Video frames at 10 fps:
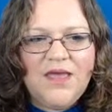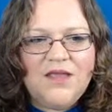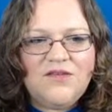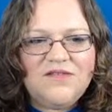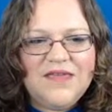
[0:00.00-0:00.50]

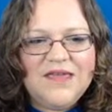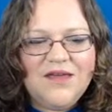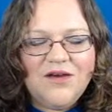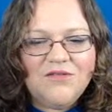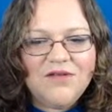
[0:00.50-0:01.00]
And you see
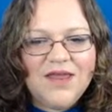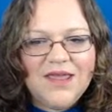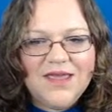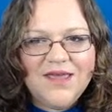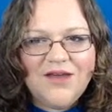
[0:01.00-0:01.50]

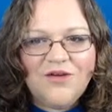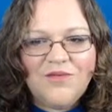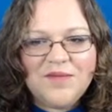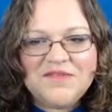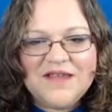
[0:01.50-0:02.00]
already our
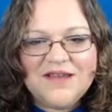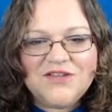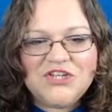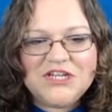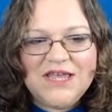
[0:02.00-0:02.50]
website
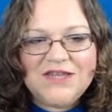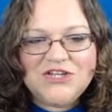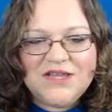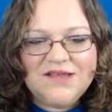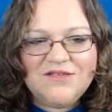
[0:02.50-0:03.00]
is
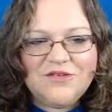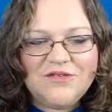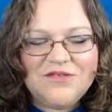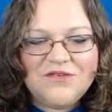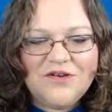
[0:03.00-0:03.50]
changing, so
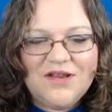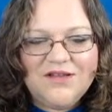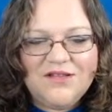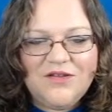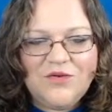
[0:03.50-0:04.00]
it's starting
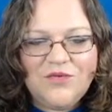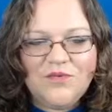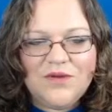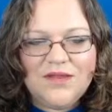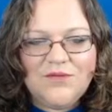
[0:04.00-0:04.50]
to look
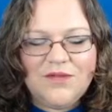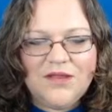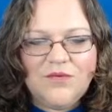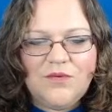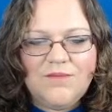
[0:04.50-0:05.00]
really, really
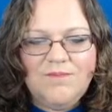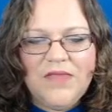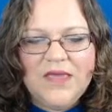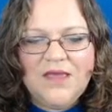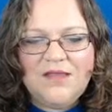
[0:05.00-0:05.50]
cool.
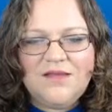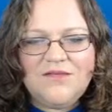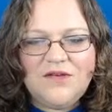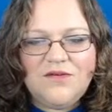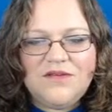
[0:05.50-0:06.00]

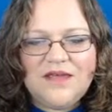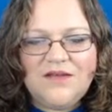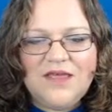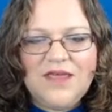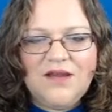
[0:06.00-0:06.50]
Let's go
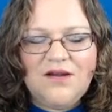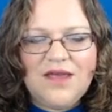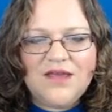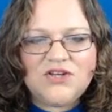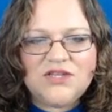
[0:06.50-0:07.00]
down here
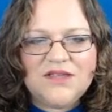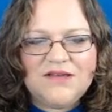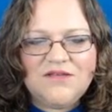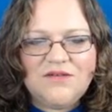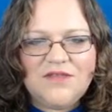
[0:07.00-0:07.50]
actually
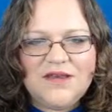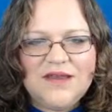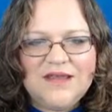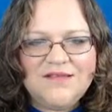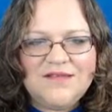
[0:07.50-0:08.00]
to the
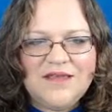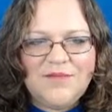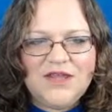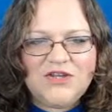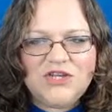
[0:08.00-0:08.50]
next
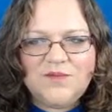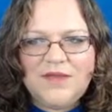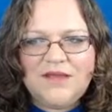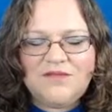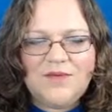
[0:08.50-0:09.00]
image
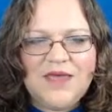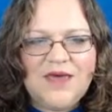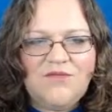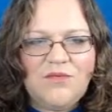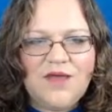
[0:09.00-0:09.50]
because we
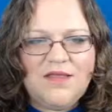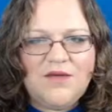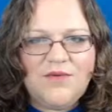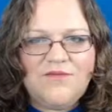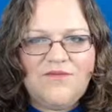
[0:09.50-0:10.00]
have one
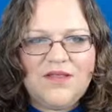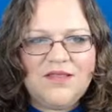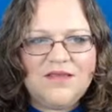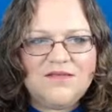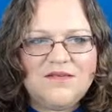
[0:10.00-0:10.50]
that would fit
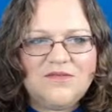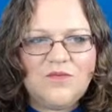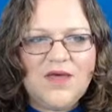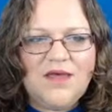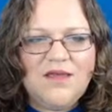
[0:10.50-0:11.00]
this as
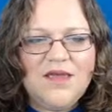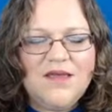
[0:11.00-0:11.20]
well.